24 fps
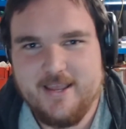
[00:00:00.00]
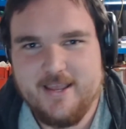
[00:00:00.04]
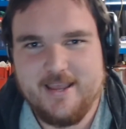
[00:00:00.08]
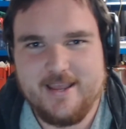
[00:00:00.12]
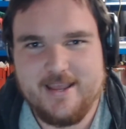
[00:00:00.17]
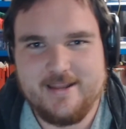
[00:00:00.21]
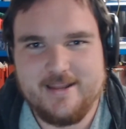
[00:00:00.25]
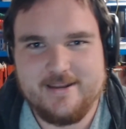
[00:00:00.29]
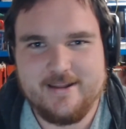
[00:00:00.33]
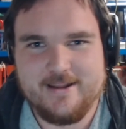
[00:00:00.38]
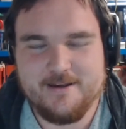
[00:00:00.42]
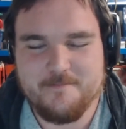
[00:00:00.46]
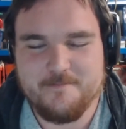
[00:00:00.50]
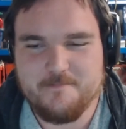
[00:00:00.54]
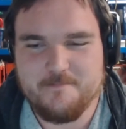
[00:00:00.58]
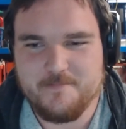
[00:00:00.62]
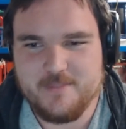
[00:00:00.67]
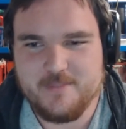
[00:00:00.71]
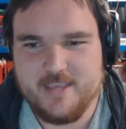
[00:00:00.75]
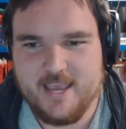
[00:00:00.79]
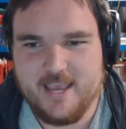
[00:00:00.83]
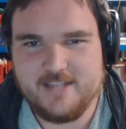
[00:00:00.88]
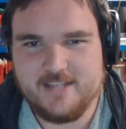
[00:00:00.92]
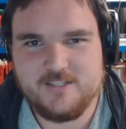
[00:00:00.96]
And
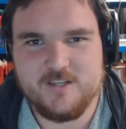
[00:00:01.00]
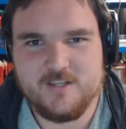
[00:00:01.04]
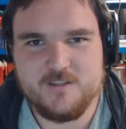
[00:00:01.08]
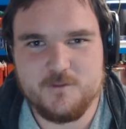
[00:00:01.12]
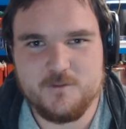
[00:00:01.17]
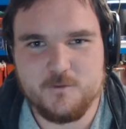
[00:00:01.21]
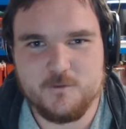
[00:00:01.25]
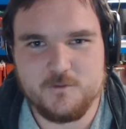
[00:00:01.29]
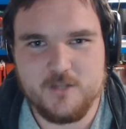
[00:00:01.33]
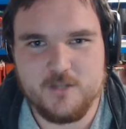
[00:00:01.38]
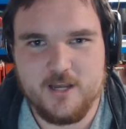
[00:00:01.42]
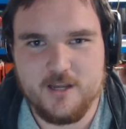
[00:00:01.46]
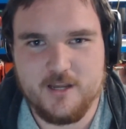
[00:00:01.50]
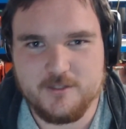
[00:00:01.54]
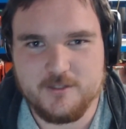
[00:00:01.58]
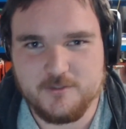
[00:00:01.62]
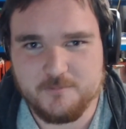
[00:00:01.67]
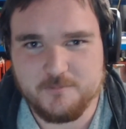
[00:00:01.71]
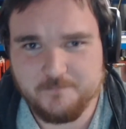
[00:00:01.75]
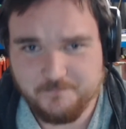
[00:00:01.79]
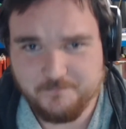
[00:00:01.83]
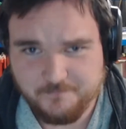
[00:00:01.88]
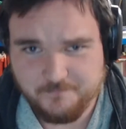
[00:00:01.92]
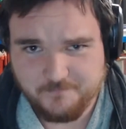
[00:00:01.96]
the 18th Hussars
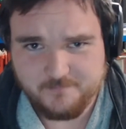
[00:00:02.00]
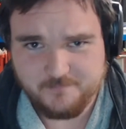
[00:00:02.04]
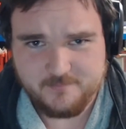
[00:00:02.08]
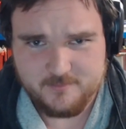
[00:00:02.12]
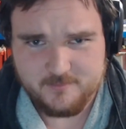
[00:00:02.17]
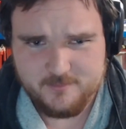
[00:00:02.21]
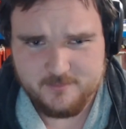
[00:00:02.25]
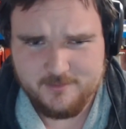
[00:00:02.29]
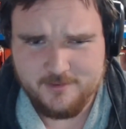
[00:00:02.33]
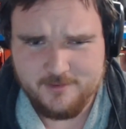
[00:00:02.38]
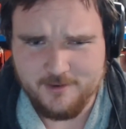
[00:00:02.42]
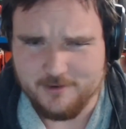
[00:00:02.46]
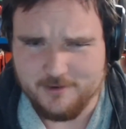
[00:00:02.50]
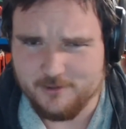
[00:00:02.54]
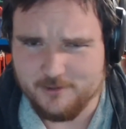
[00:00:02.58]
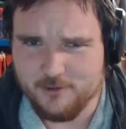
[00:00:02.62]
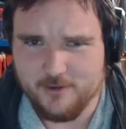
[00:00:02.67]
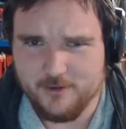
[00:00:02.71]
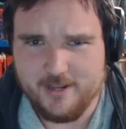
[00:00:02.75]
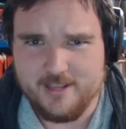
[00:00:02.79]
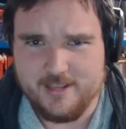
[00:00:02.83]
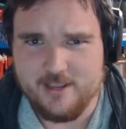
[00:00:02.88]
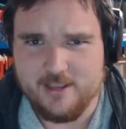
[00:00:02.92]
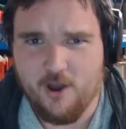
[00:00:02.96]

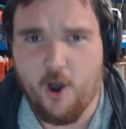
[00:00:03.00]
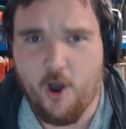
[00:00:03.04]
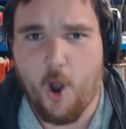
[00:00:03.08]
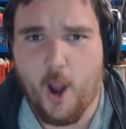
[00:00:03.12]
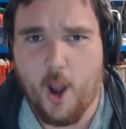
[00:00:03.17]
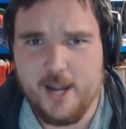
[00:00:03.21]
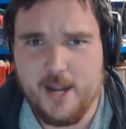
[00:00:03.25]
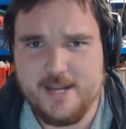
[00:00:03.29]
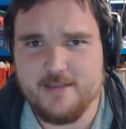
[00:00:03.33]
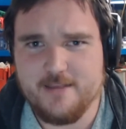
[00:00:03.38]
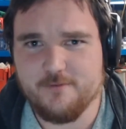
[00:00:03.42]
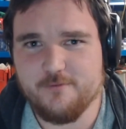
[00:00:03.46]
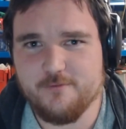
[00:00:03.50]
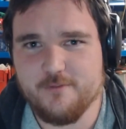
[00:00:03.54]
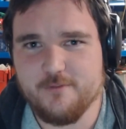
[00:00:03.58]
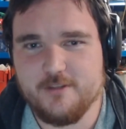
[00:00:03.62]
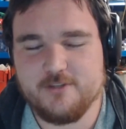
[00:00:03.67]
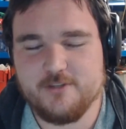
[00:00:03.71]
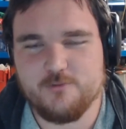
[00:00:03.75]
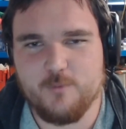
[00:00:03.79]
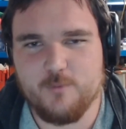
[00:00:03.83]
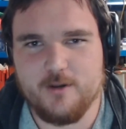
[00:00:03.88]
got a hiding for this.